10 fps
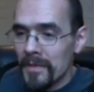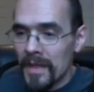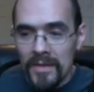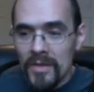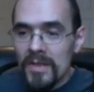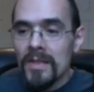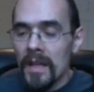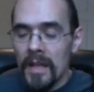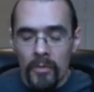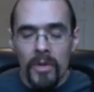It's just
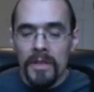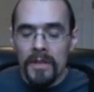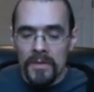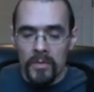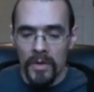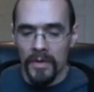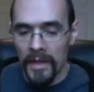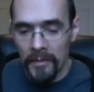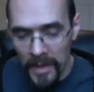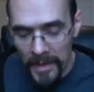that it really does work
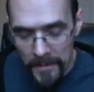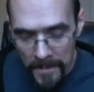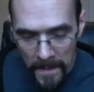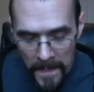that way.